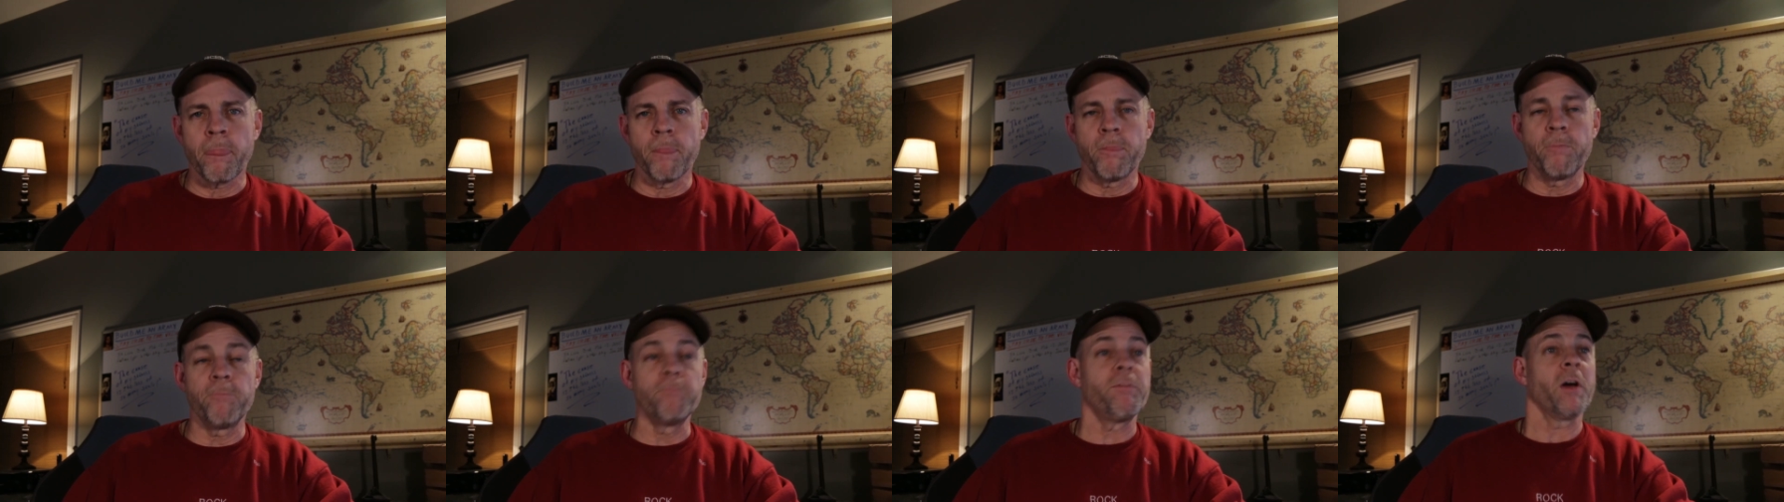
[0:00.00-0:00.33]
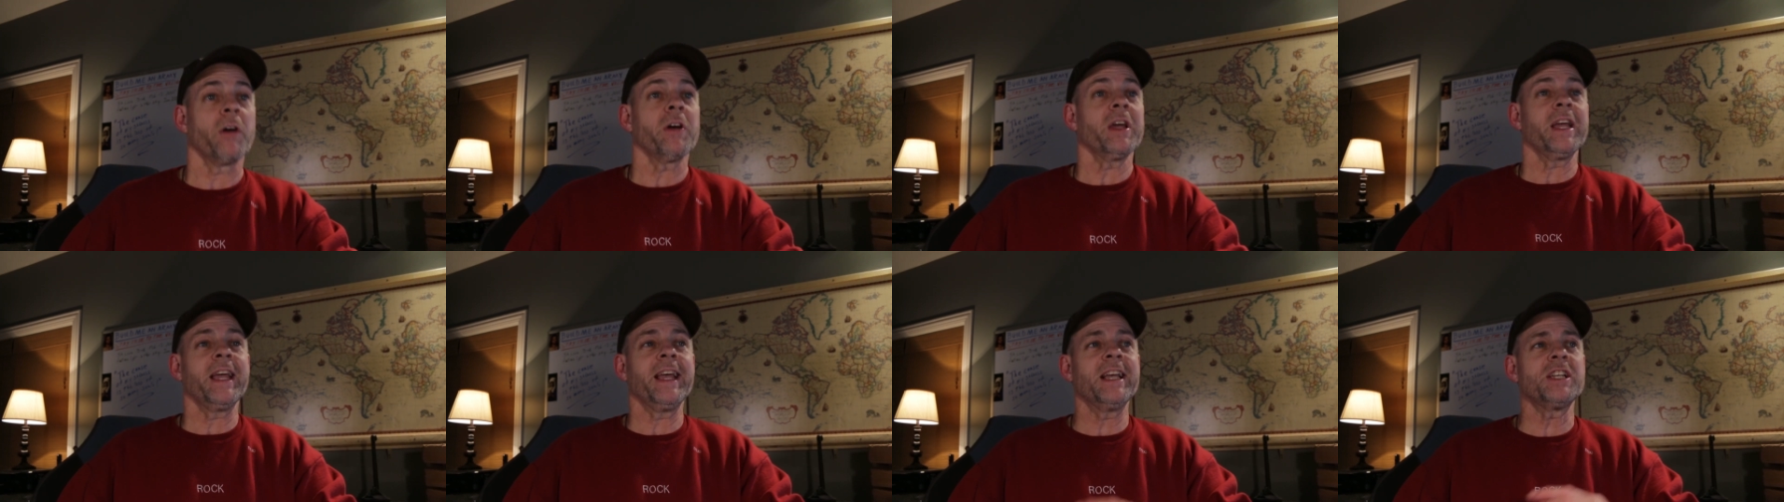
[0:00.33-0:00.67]

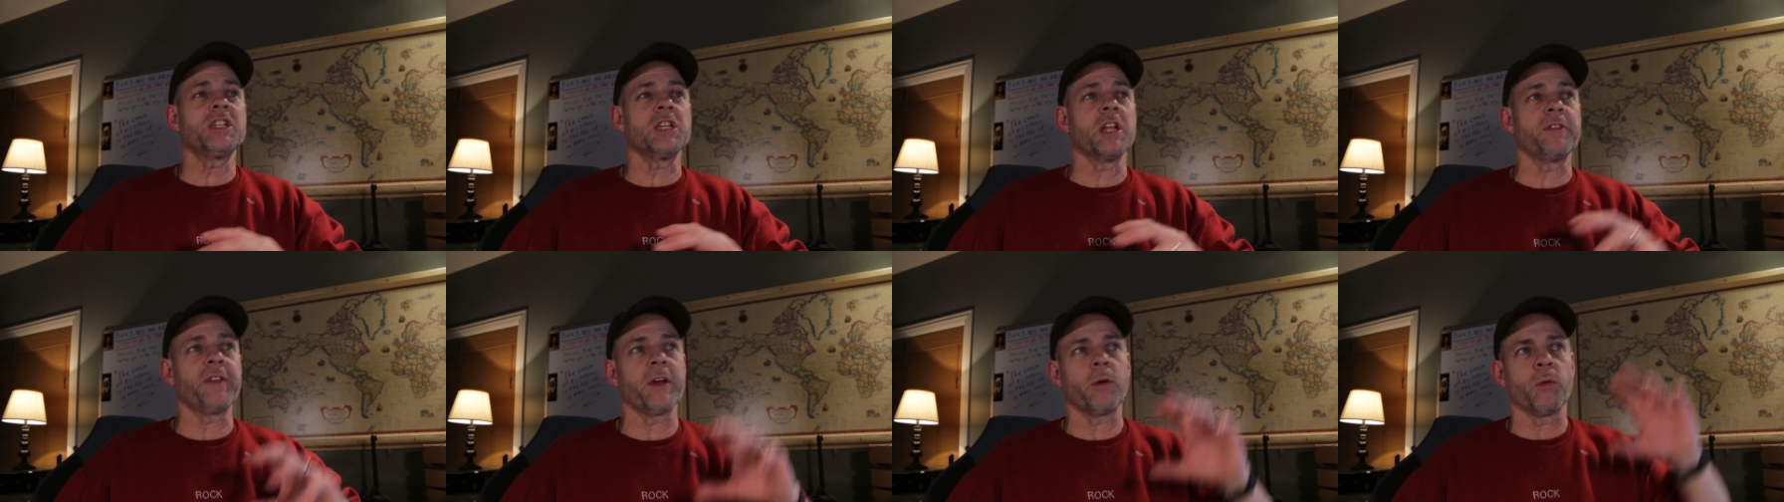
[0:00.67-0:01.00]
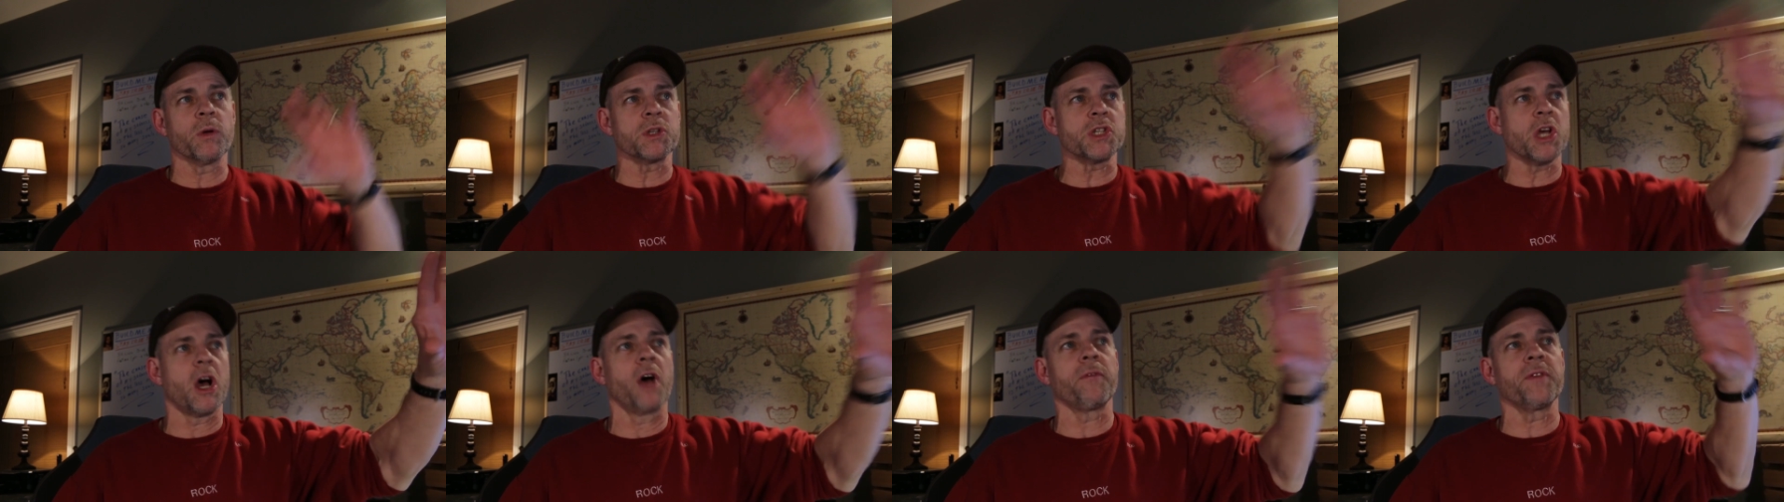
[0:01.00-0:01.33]
Very easy to think,
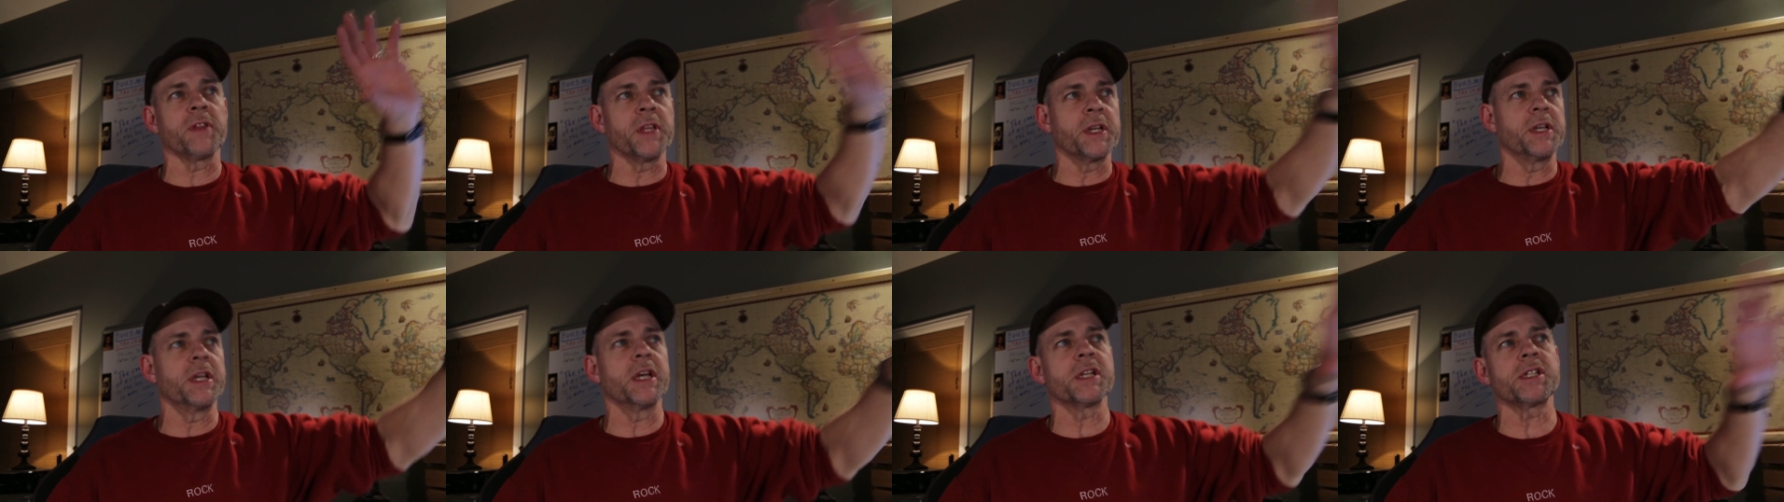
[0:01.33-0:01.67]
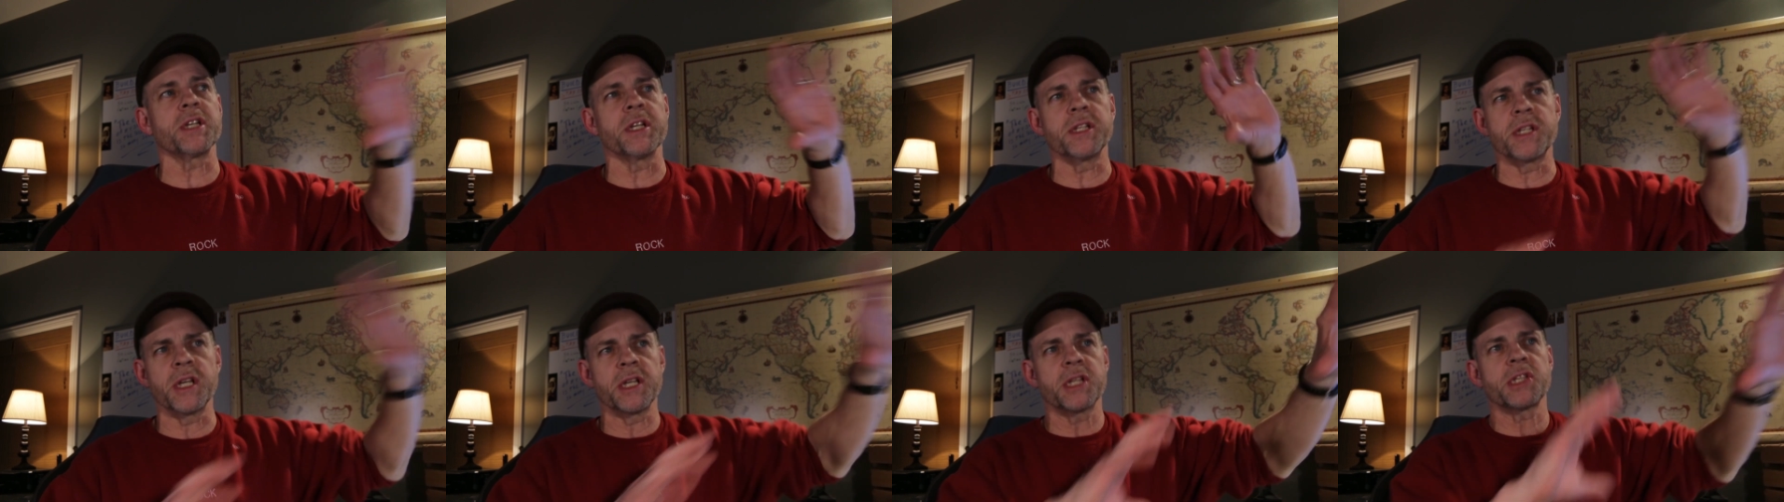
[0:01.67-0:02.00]
well, it's off in the
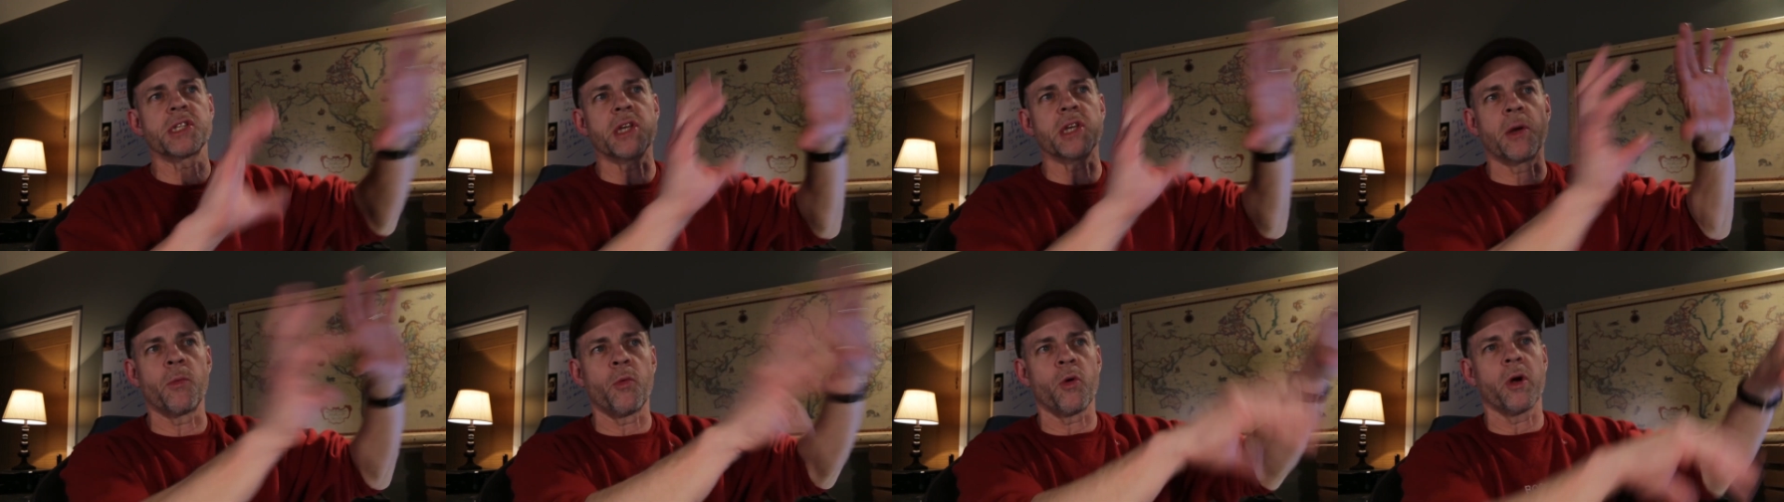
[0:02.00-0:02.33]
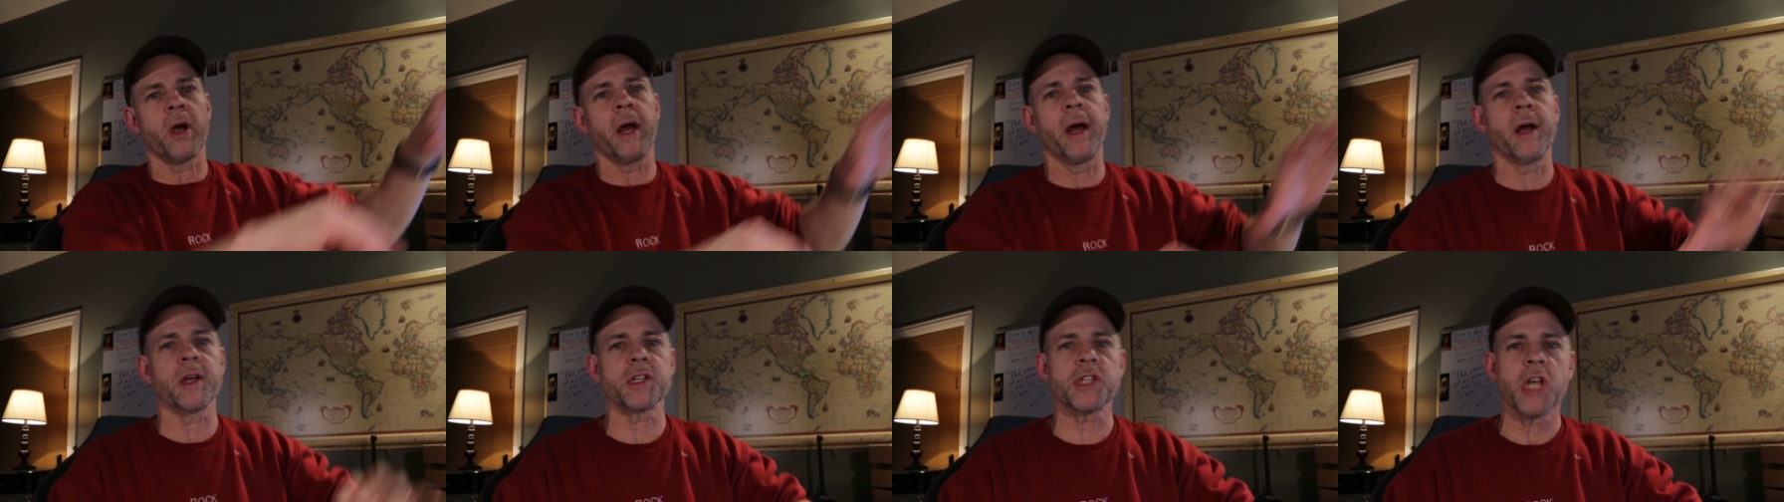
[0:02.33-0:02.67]
distance. It's
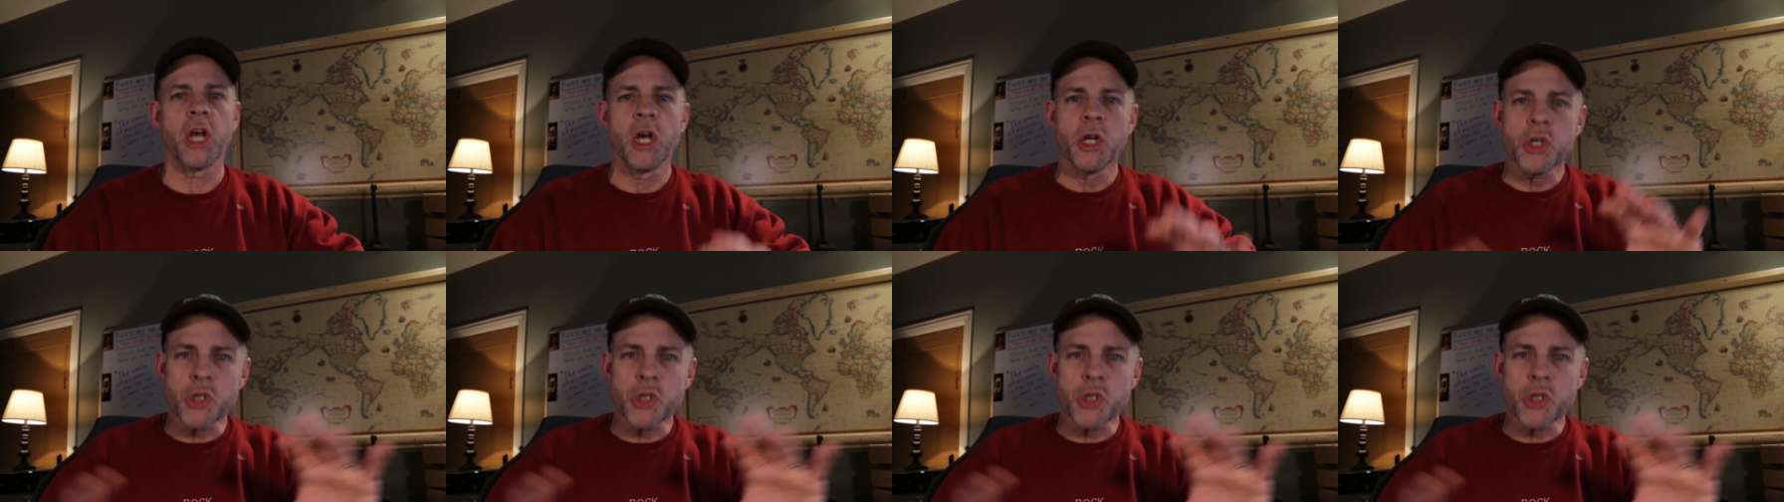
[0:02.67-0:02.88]
somewhere else.